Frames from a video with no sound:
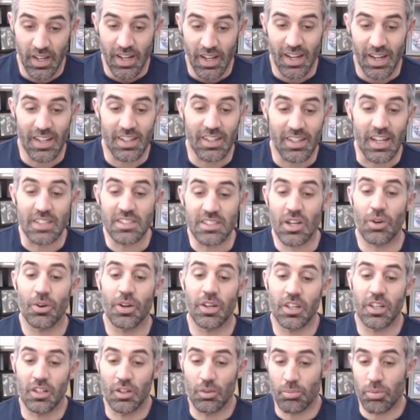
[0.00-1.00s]
And that's how I
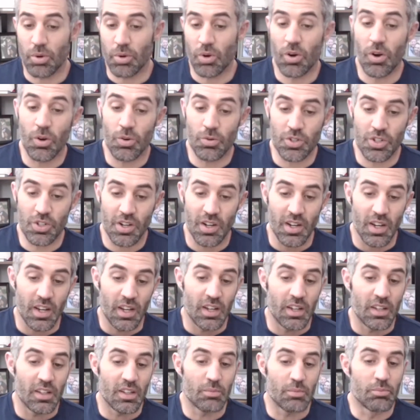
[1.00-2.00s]
can approach
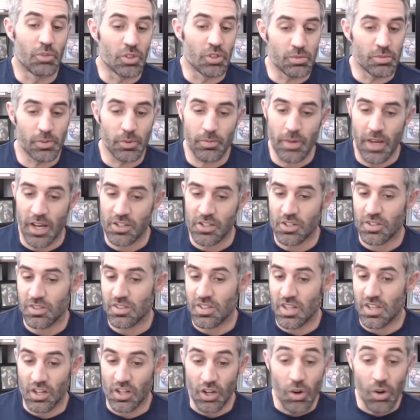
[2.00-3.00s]
multiple matches
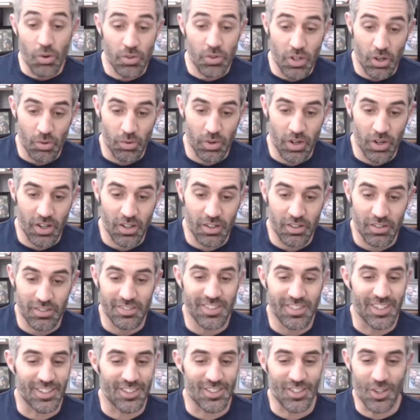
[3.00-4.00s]
that go nowhere,
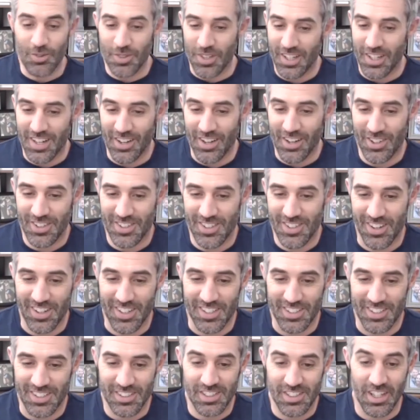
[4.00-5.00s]
that don't get out of the
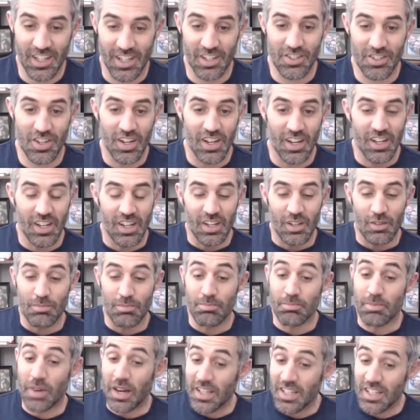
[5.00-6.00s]
talking stage,
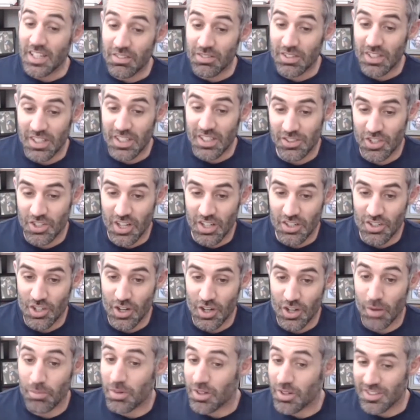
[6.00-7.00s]
might even exchange
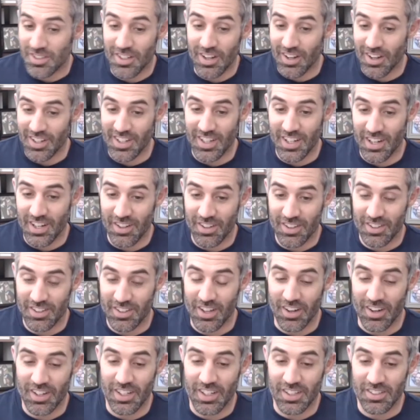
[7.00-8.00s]
numbers and not get out of the
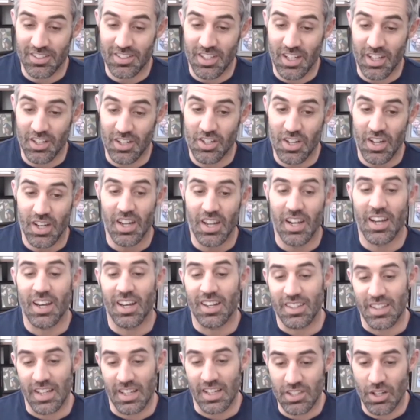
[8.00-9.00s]
talking stage.
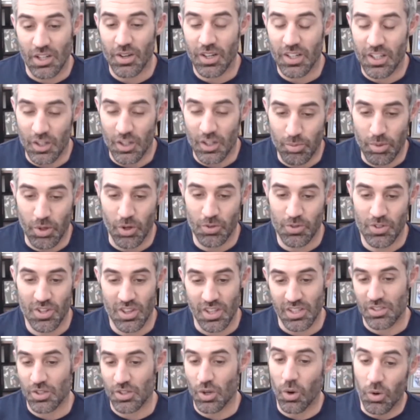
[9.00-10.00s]
And that's how I can approach
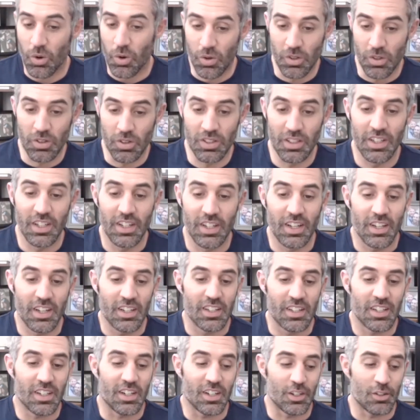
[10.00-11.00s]
this whole
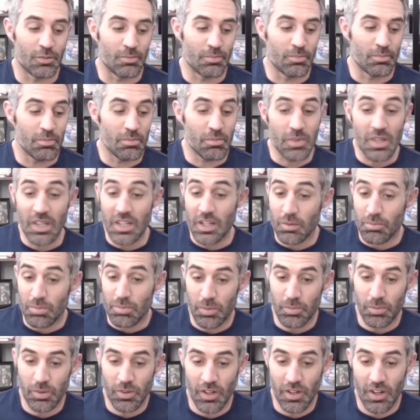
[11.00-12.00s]
um, meeting
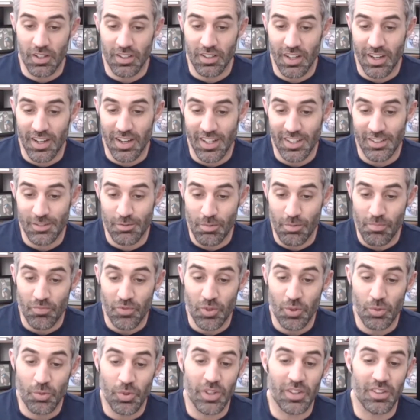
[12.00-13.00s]
people online
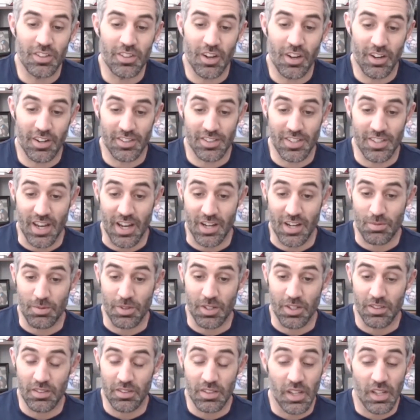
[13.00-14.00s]
with non
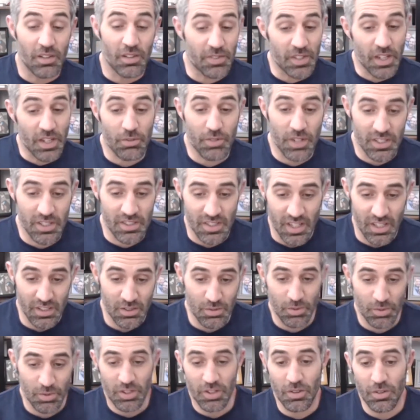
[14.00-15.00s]
attachment. If that resonates
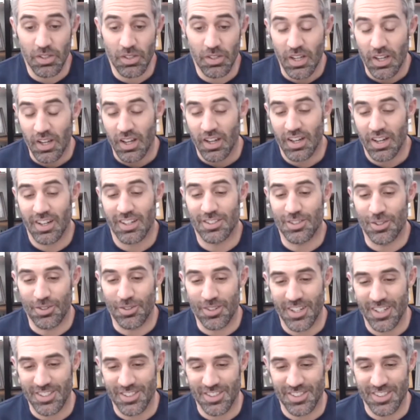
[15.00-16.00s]
with you, uh, don't
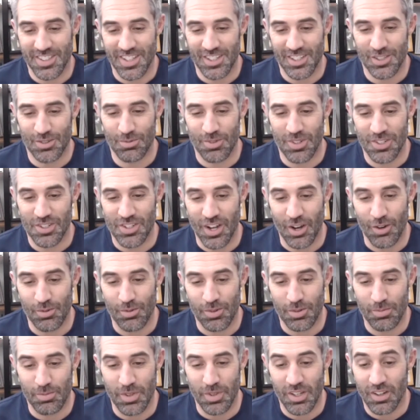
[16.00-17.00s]
hesitate to reach out
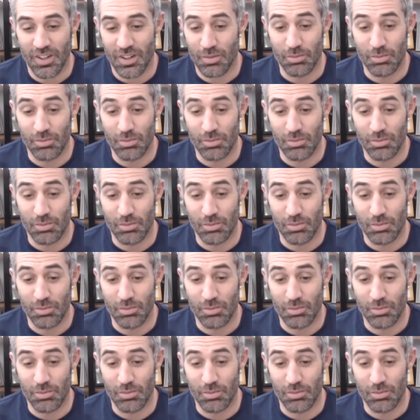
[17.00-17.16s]
with me on